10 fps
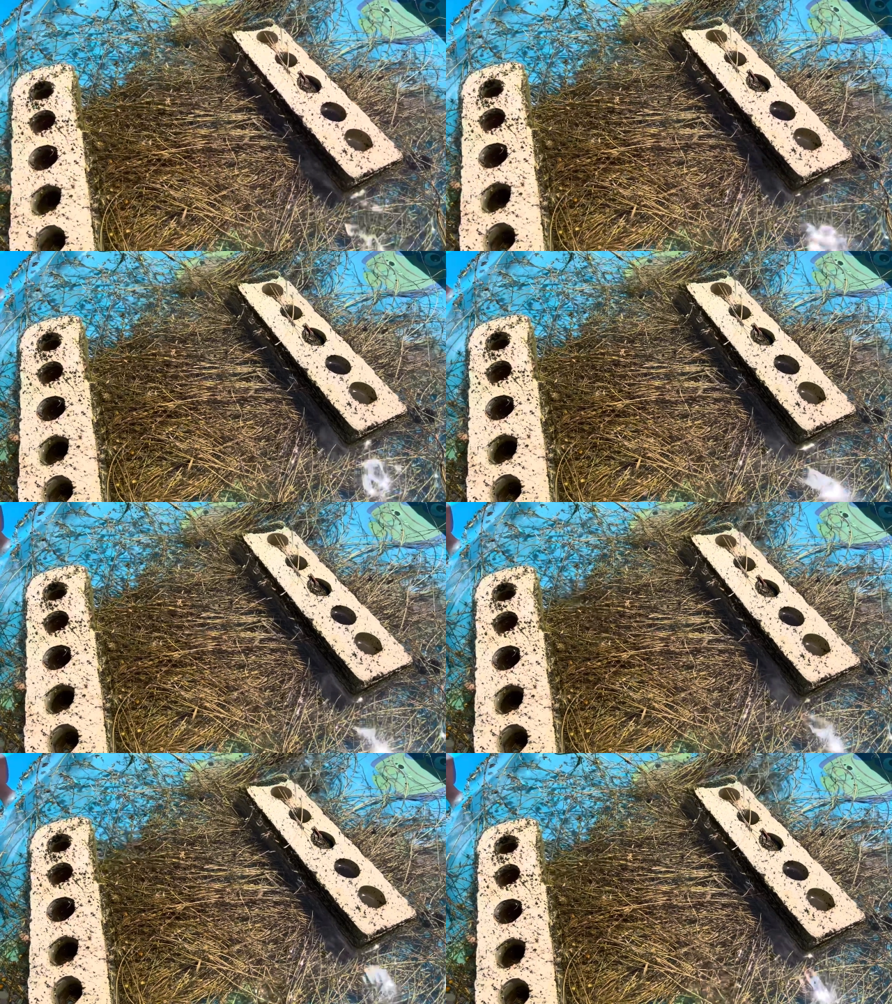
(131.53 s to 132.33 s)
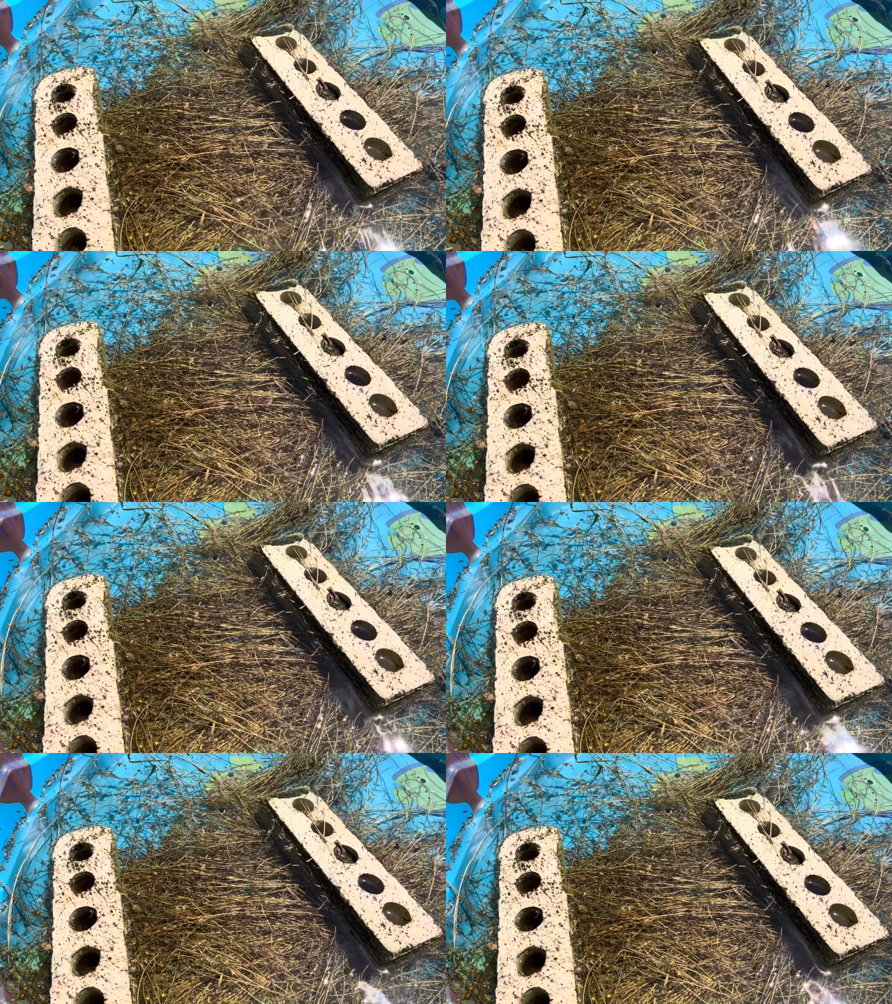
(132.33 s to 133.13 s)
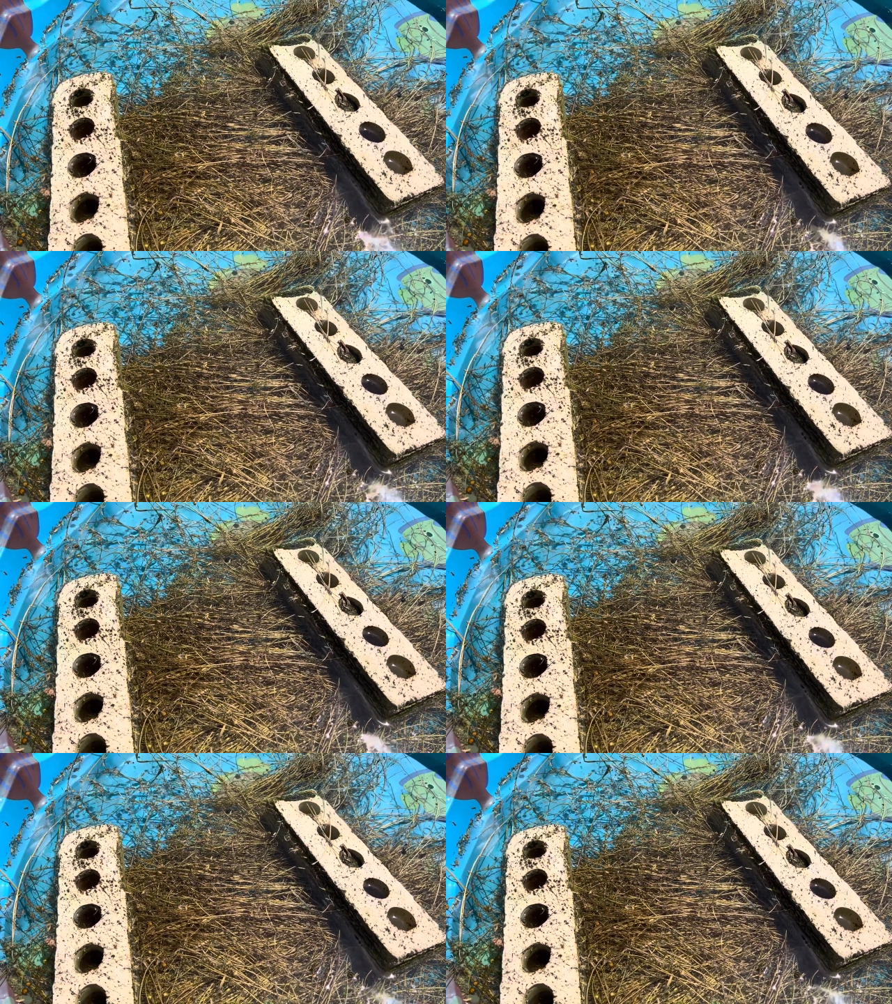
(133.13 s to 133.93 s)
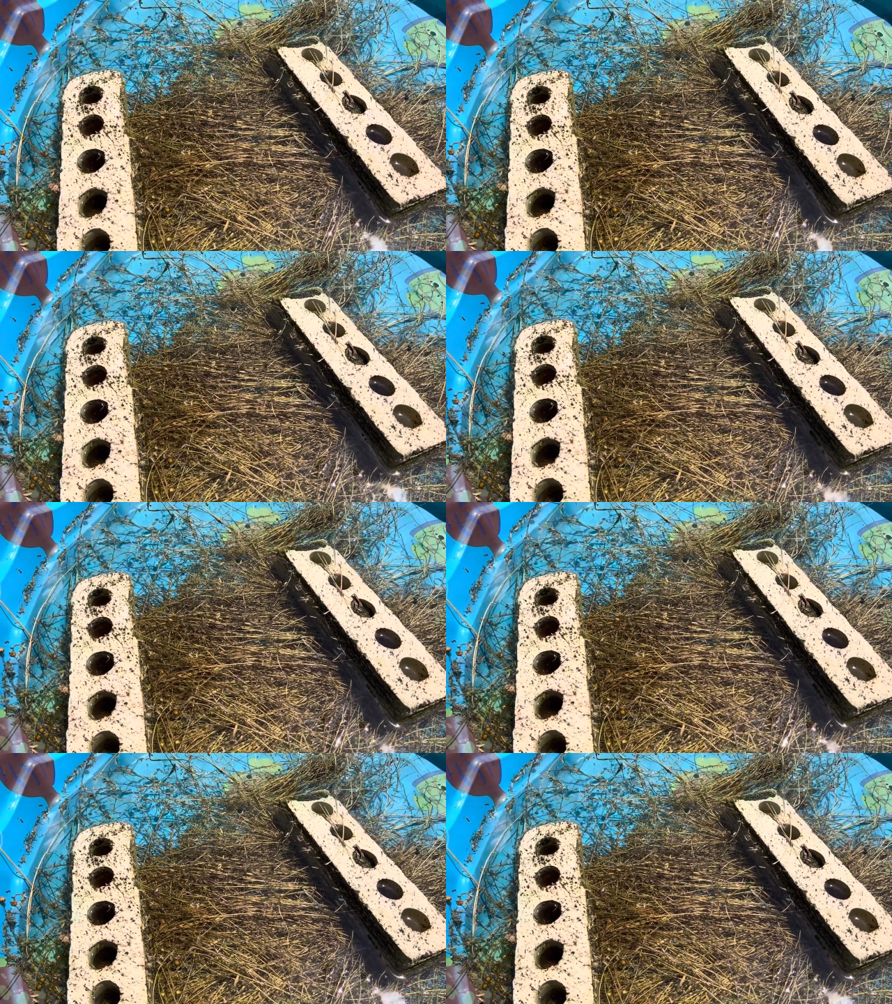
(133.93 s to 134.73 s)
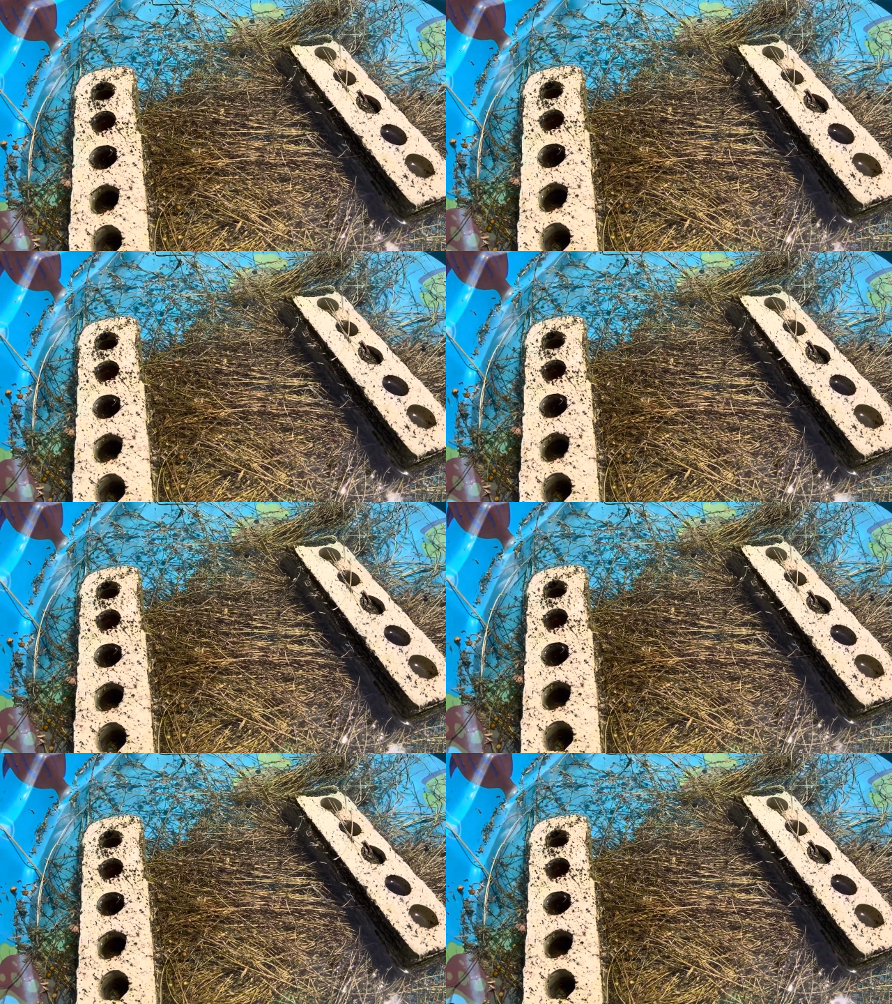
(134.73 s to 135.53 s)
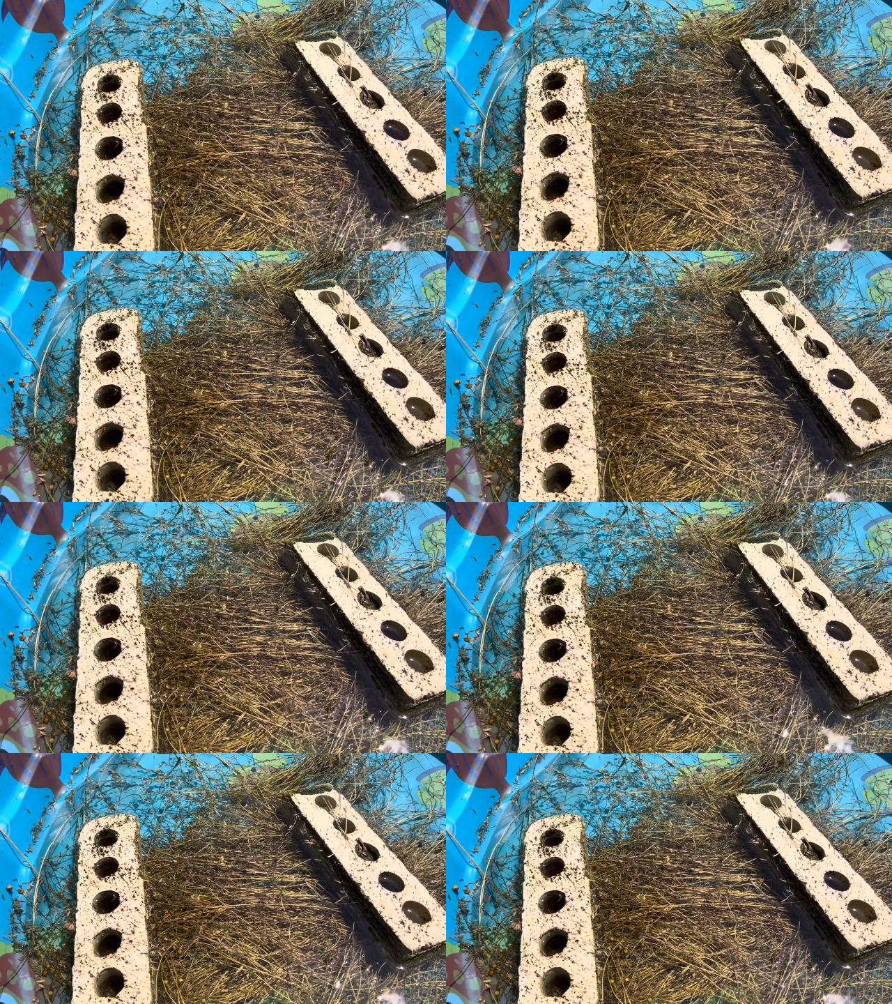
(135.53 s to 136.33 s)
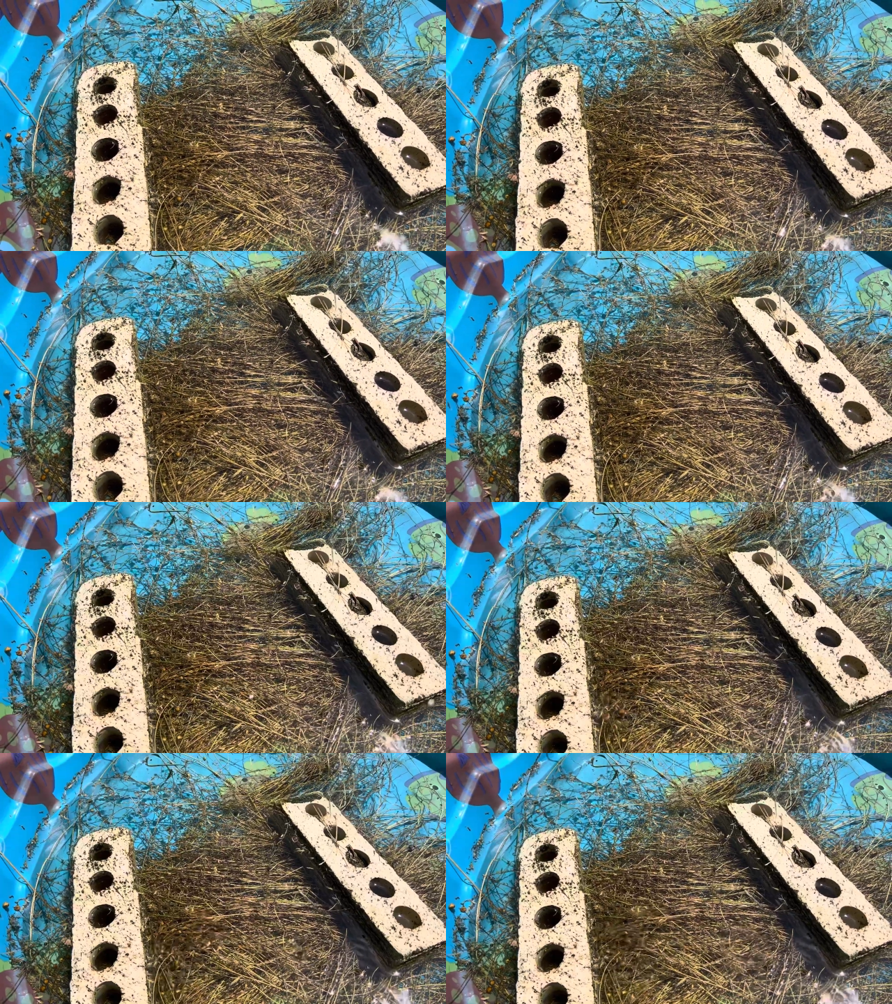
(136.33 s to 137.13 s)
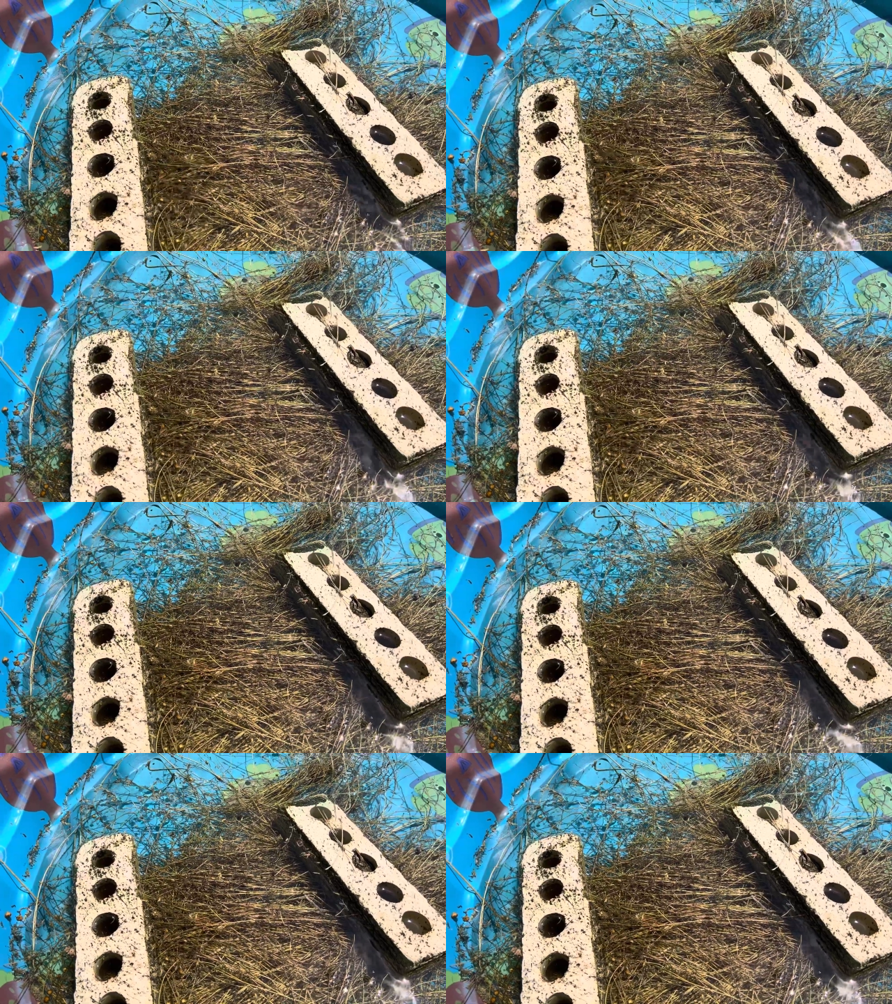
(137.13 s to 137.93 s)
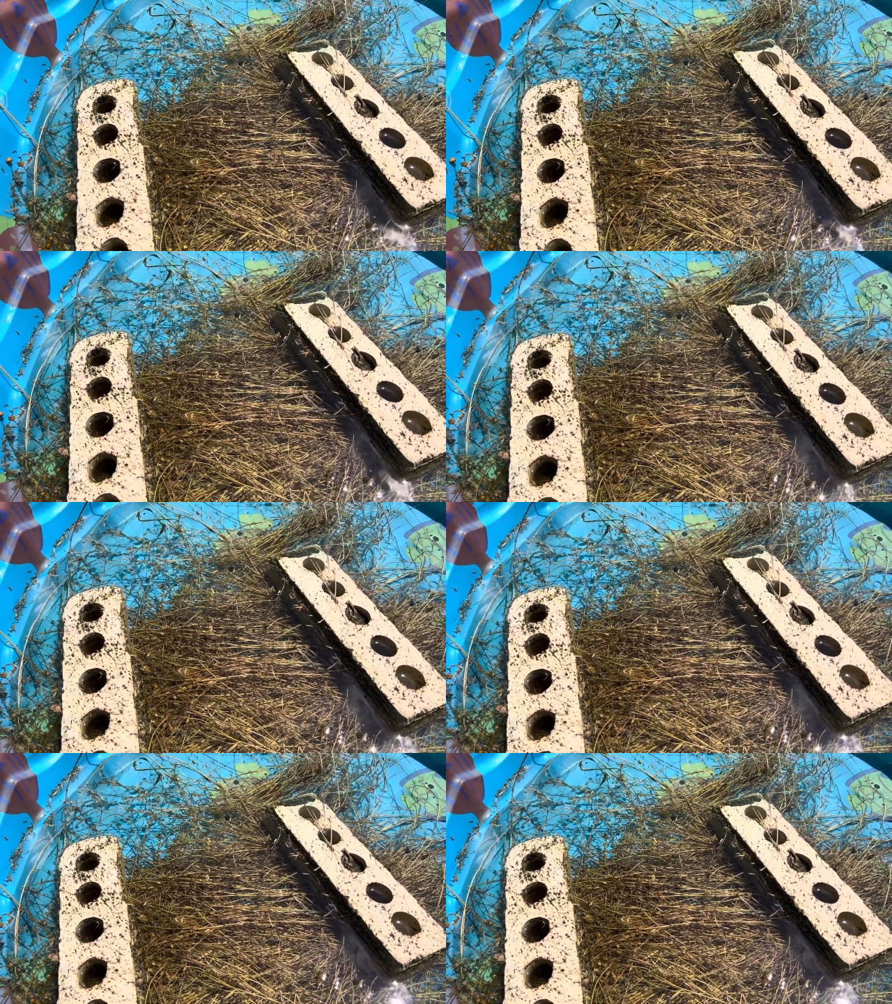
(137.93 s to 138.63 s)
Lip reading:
[unreadable: no face in view]